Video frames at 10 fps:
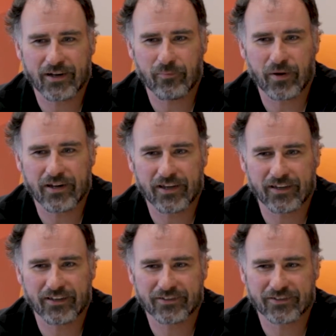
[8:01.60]
in many
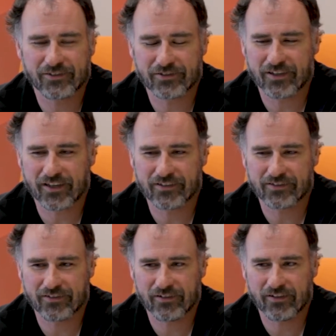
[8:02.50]
cases
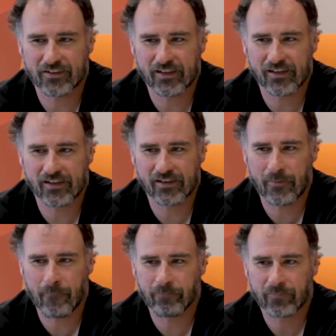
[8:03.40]
that
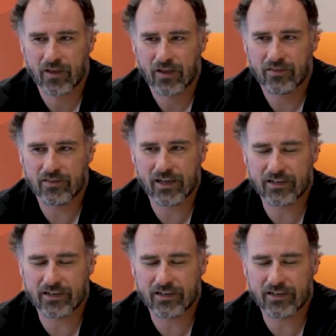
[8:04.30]
the